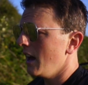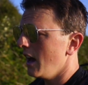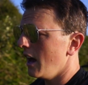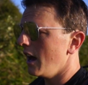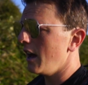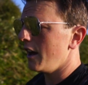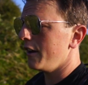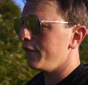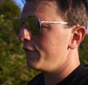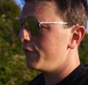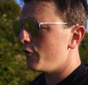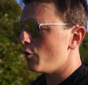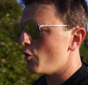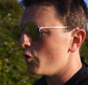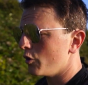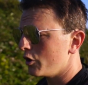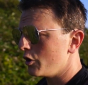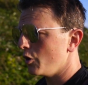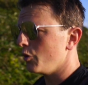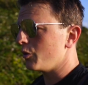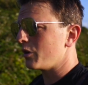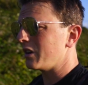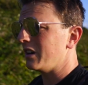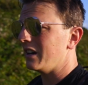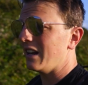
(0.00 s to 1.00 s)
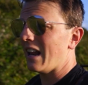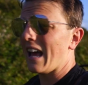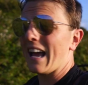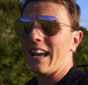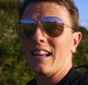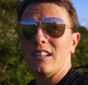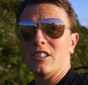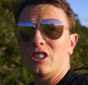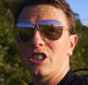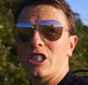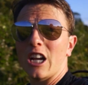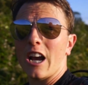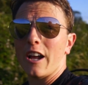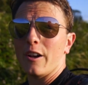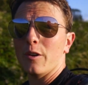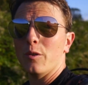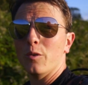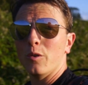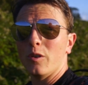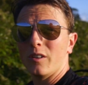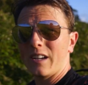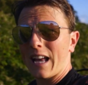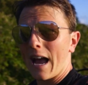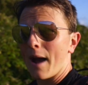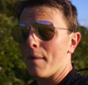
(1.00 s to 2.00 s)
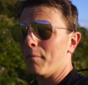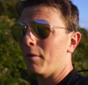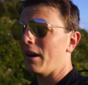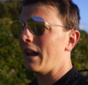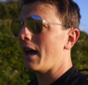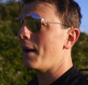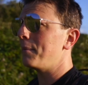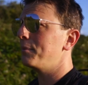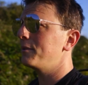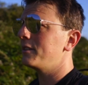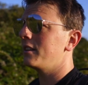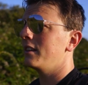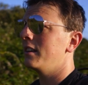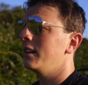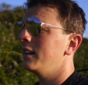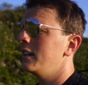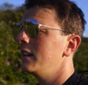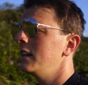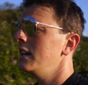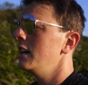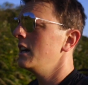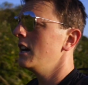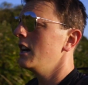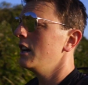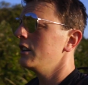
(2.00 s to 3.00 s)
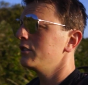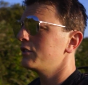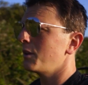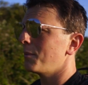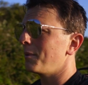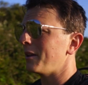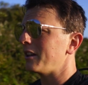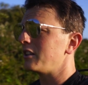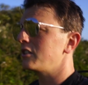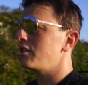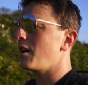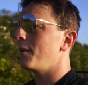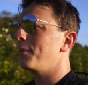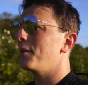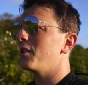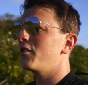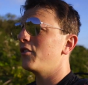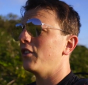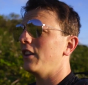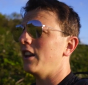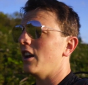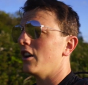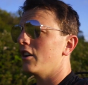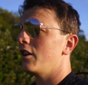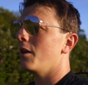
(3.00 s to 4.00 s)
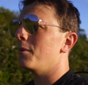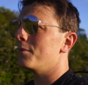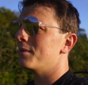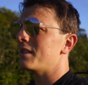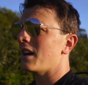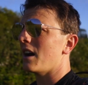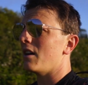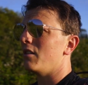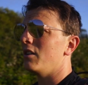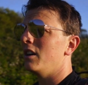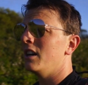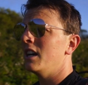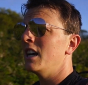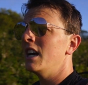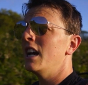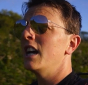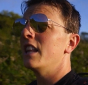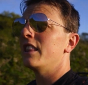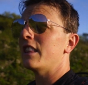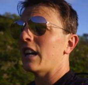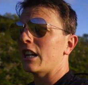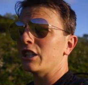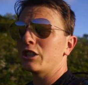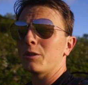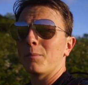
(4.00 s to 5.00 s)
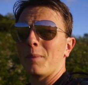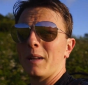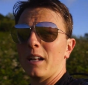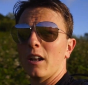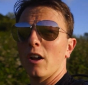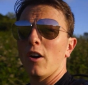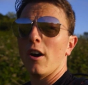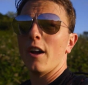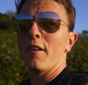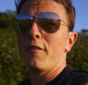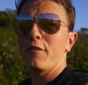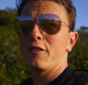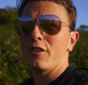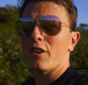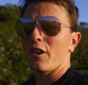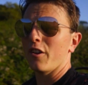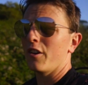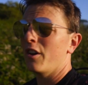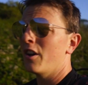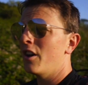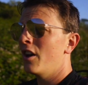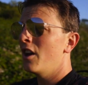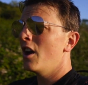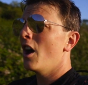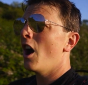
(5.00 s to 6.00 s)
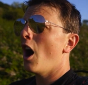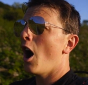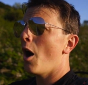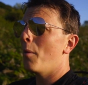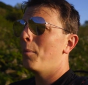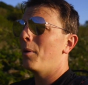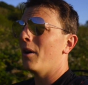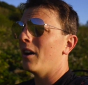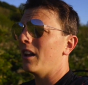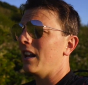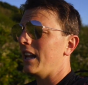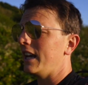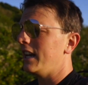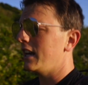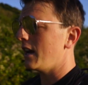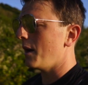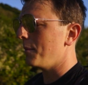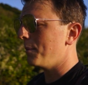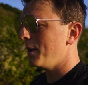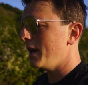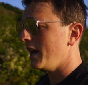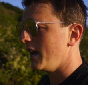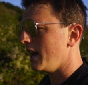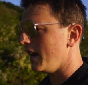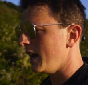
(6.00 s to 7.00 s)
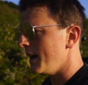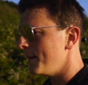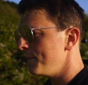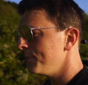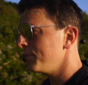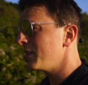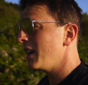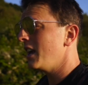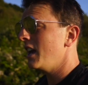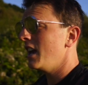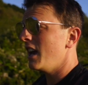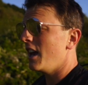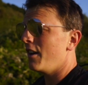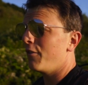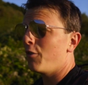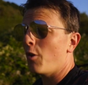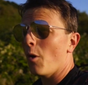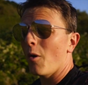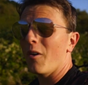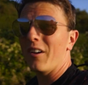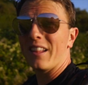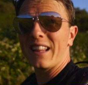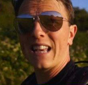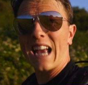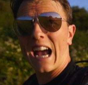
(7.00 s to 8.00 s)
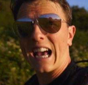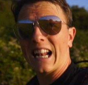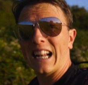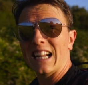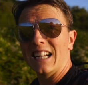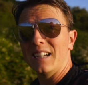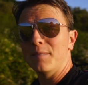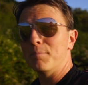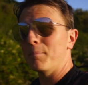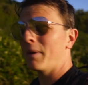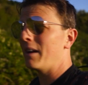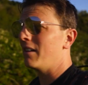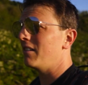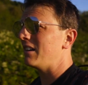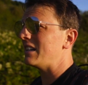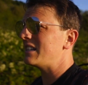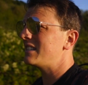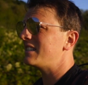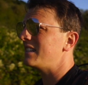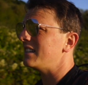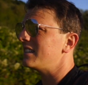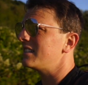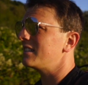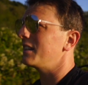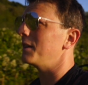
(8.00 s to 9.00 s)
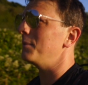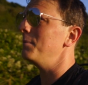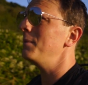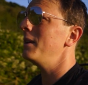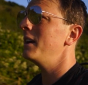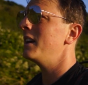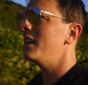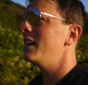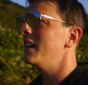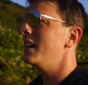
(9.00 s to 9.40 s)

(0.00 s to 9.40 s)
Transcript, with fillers: uh, for Gordon Laing's channel, Camera Labs. So by the time this video comes out, that should be live. So I'll put a link up here. If you are in the Canon mirrorless system